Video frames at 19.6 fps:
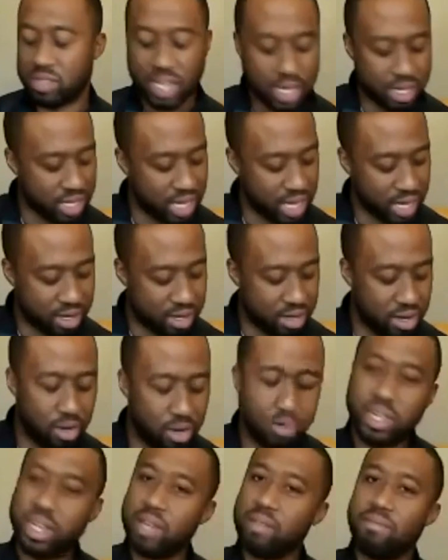taking a
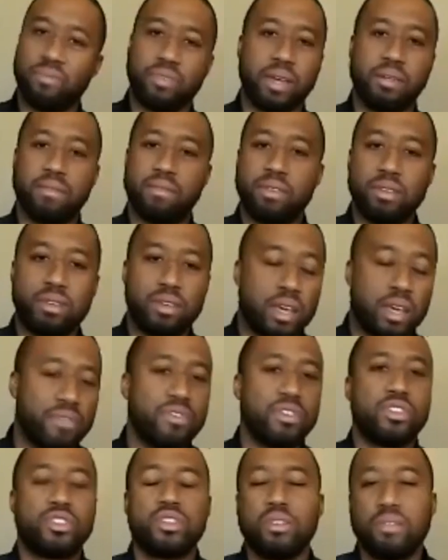note that
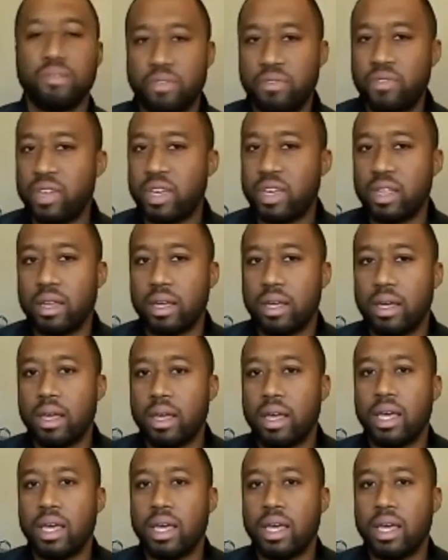definitely shouldn't fit